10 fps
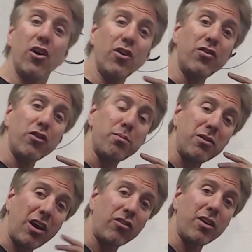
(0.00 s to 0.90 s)
you've just
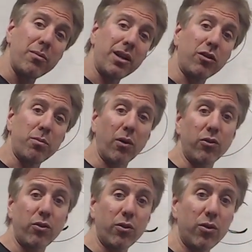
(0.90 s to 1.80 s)
potentially been exposed to